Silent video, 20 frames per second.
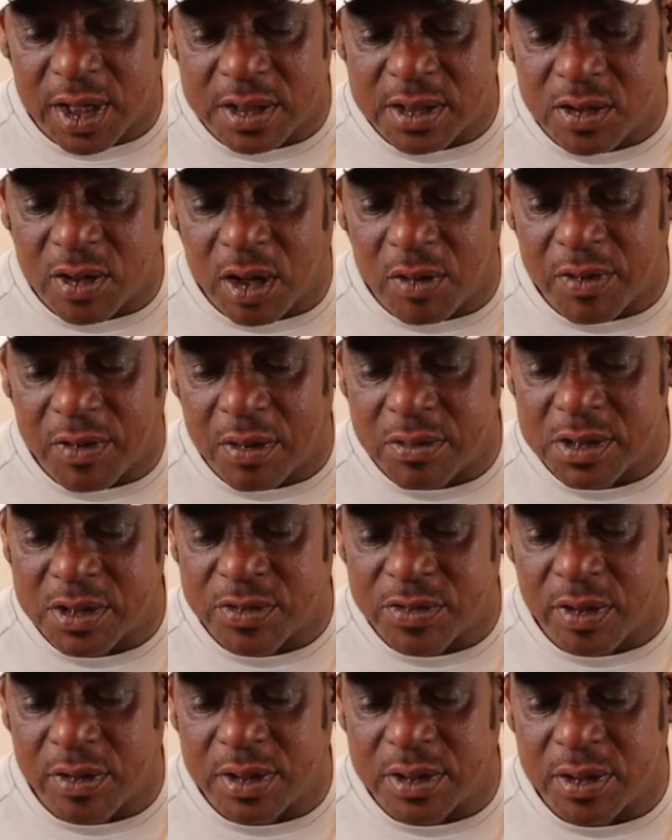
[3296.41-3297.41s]
I saw when I
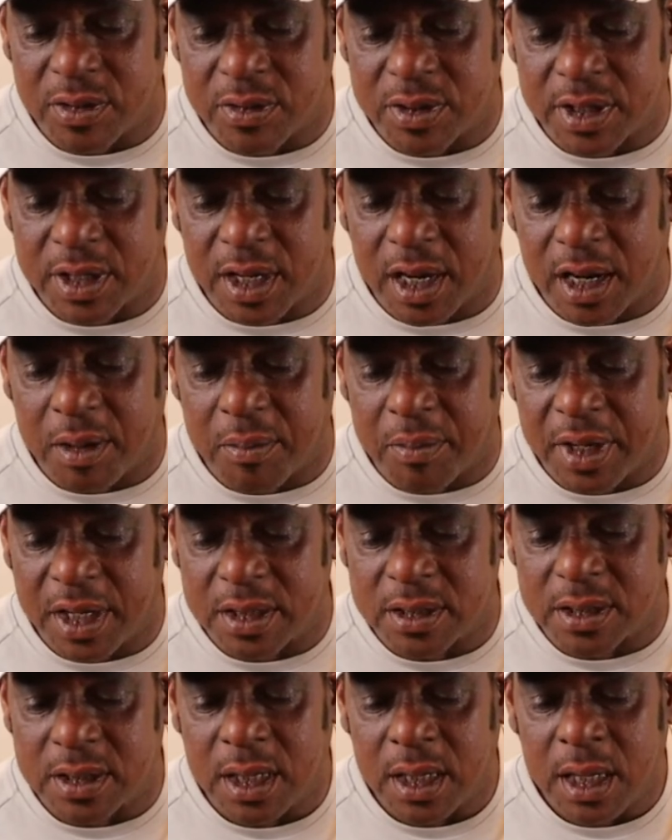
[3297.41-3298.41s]
was scrolling through the
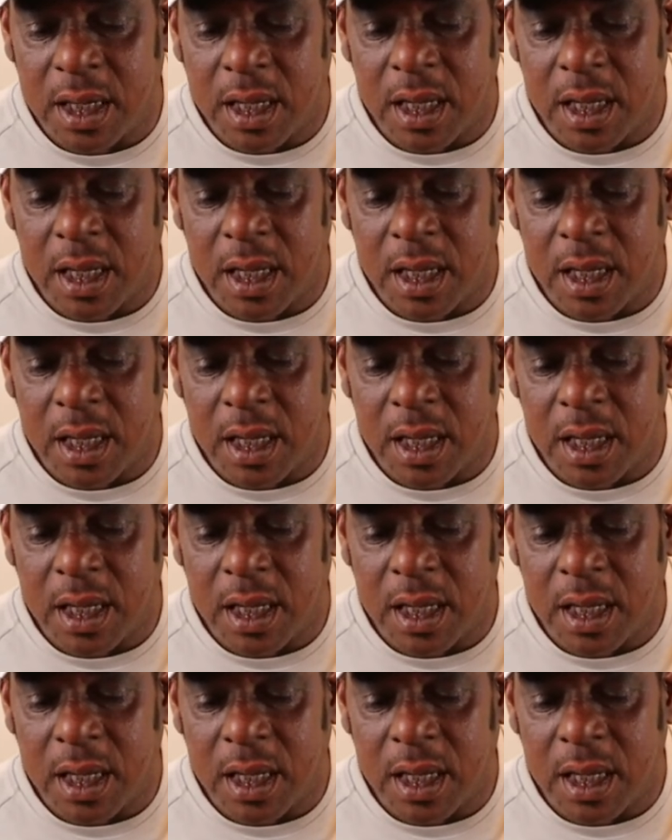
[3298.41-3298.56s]
comments,